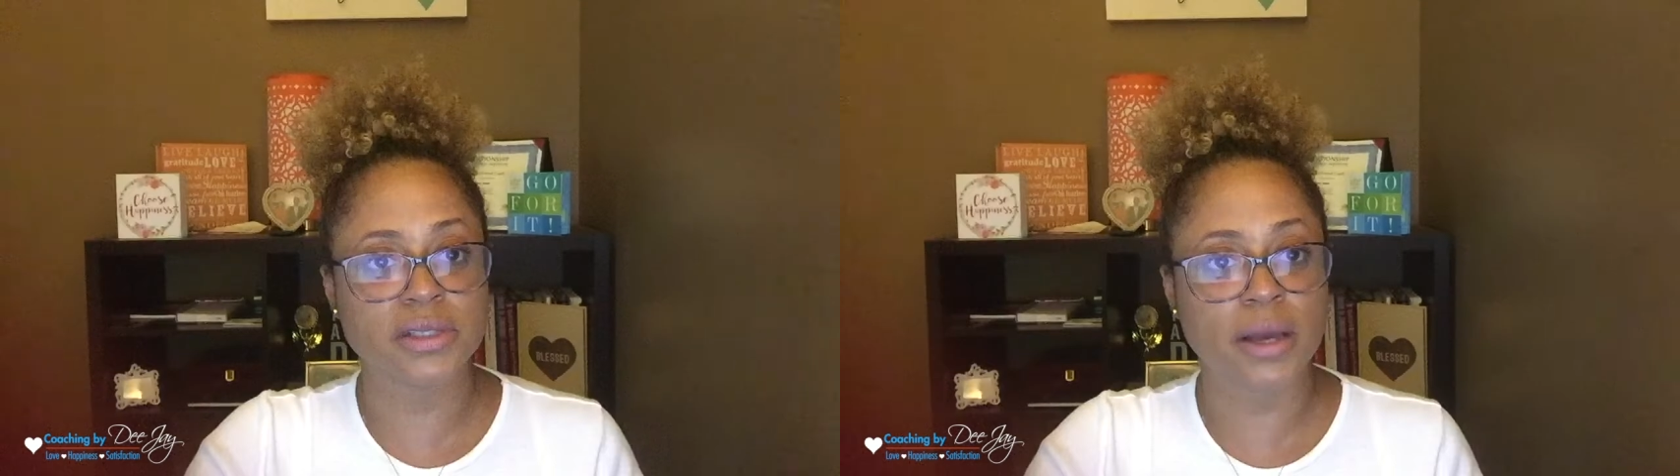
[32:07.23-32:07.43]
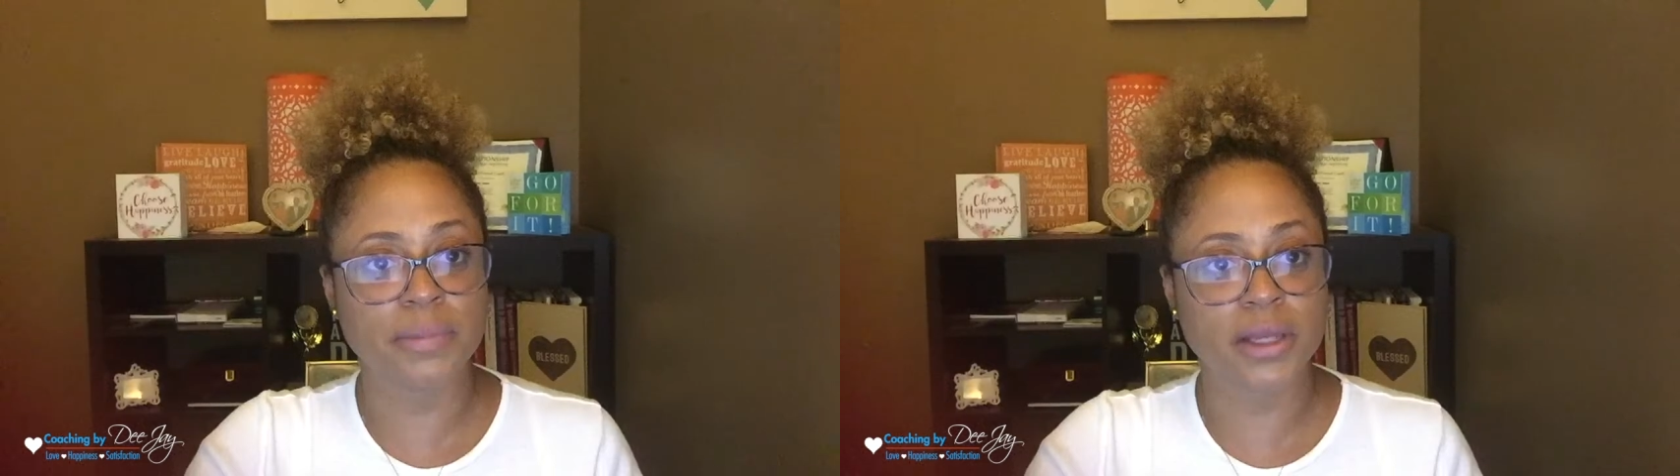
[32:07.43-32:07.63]

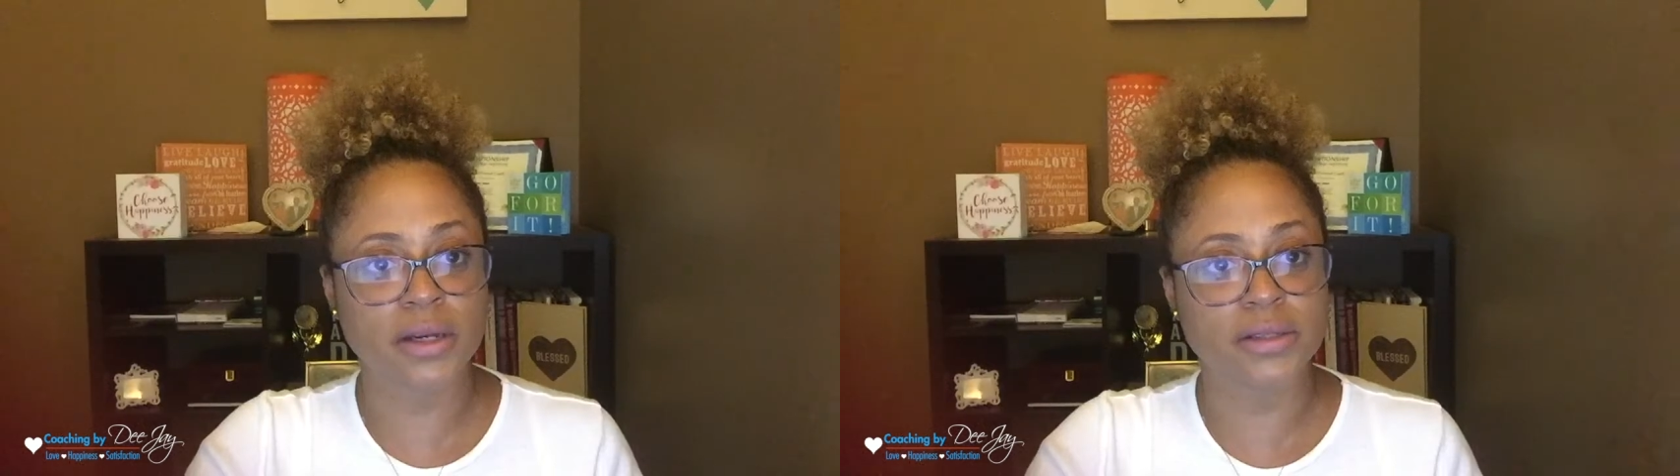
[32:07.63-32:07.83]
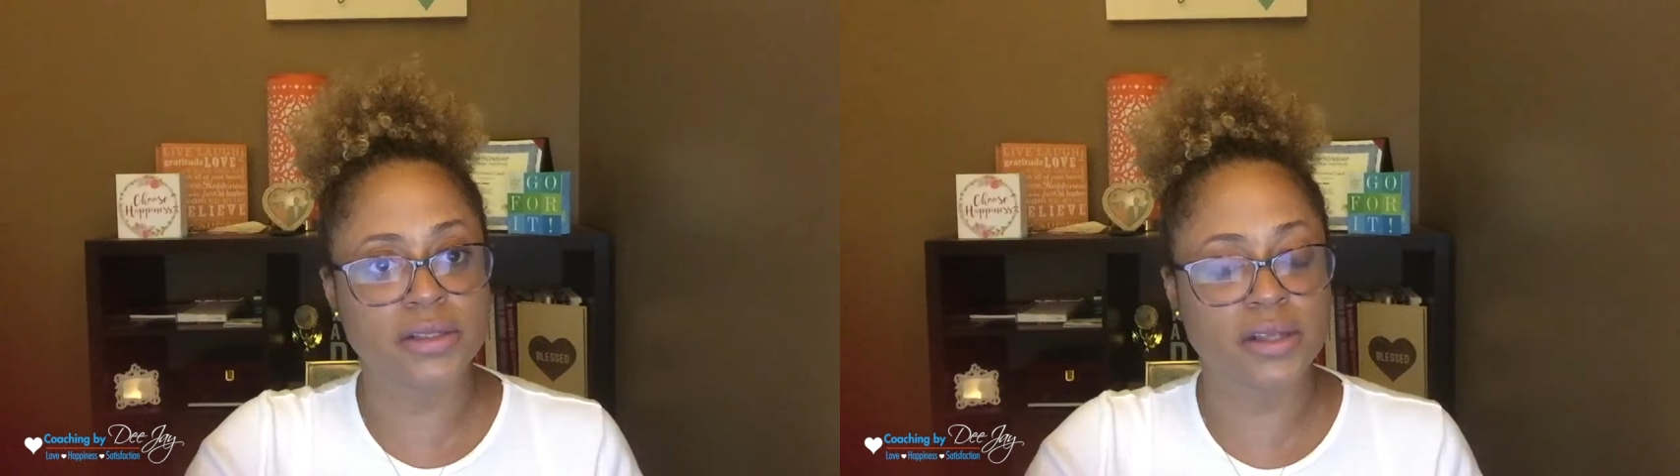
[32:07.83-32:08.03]

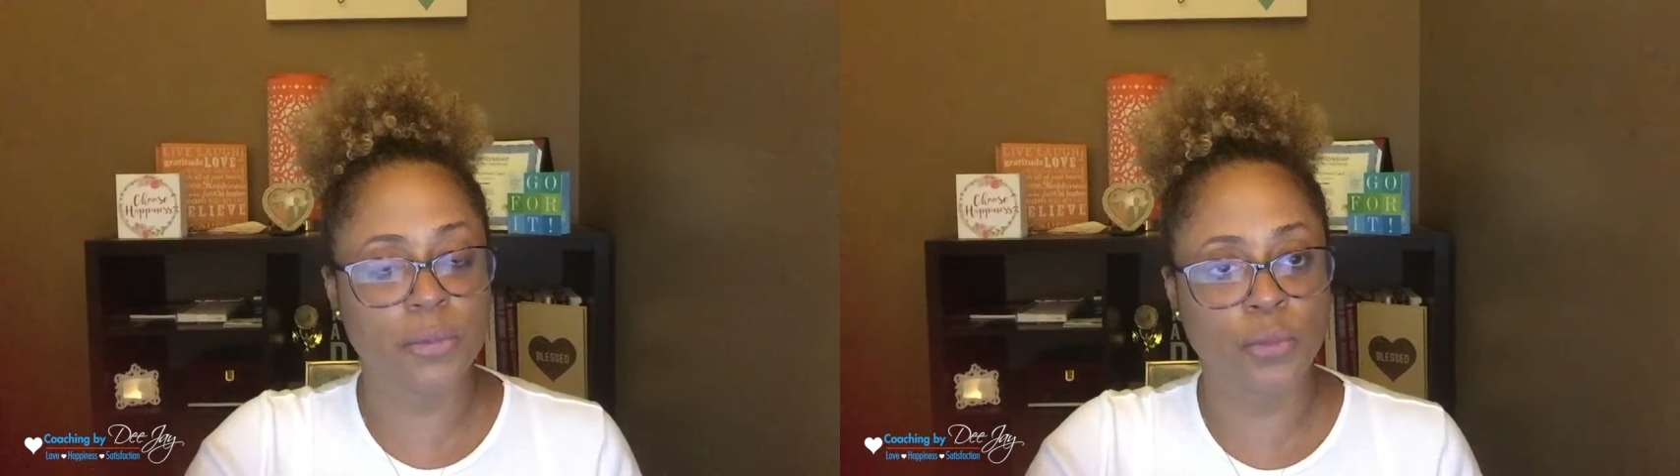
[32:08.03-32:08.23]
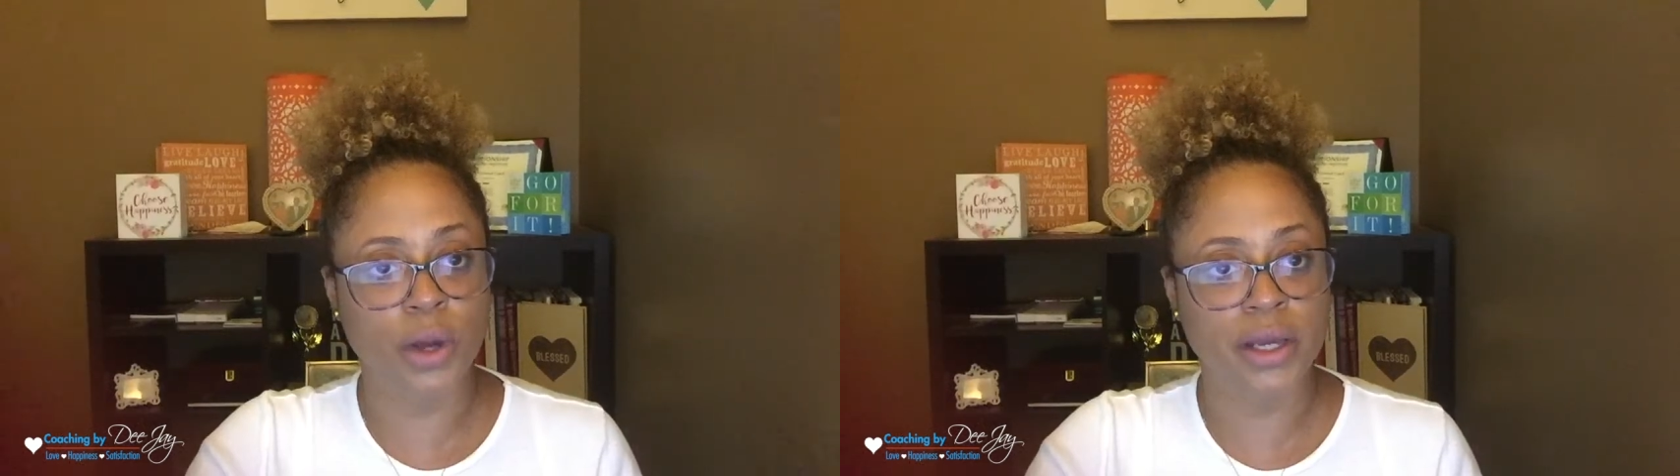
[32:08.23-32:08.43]
something and
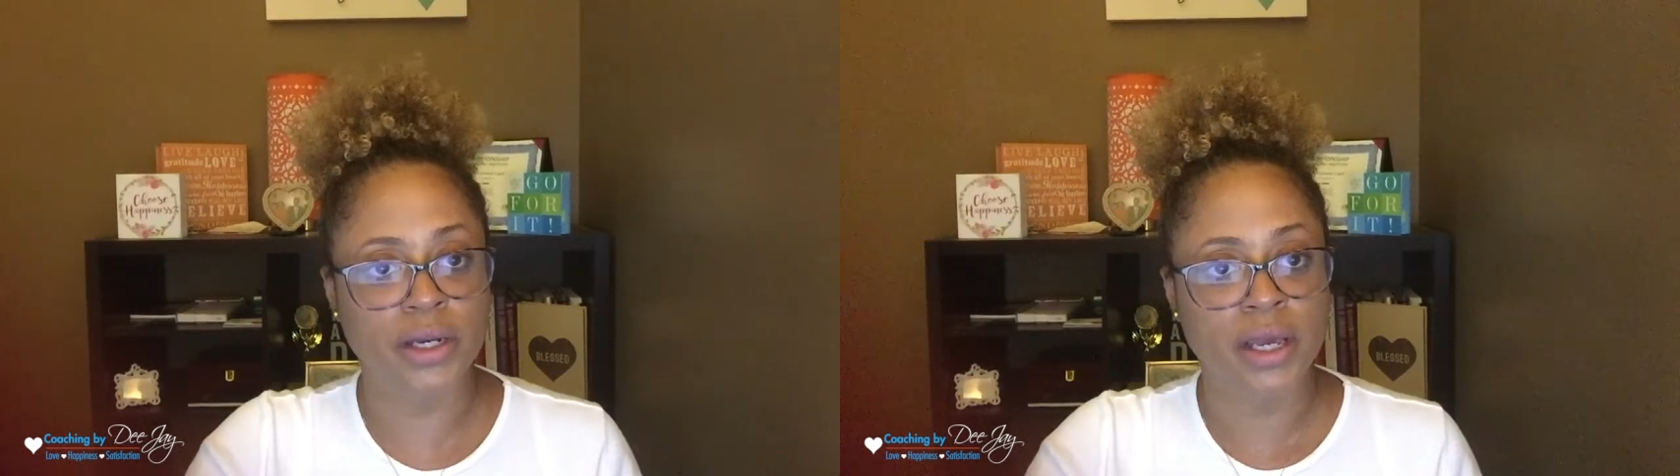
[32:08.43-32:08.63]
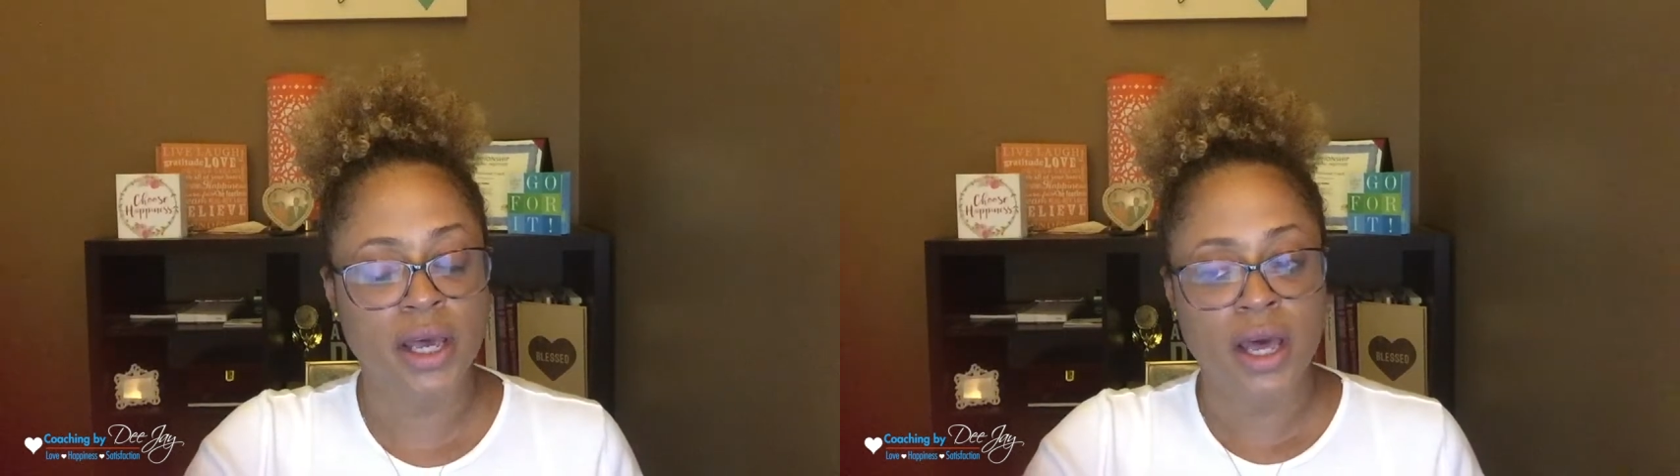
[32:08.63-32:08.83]

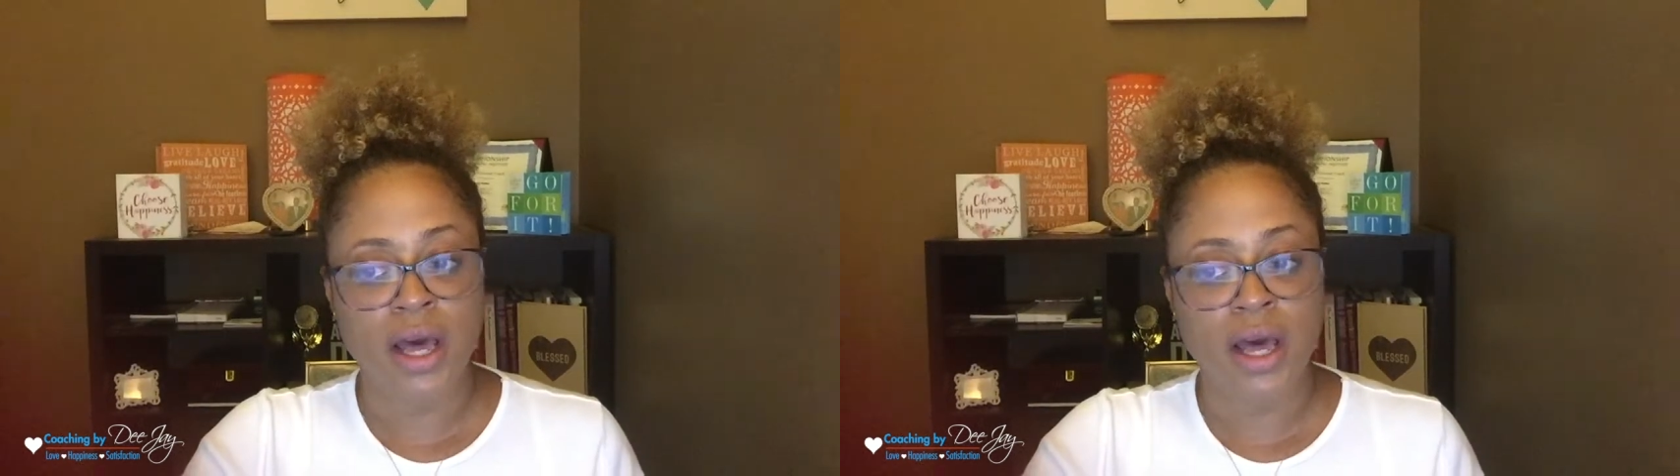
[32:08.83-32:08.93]
someone,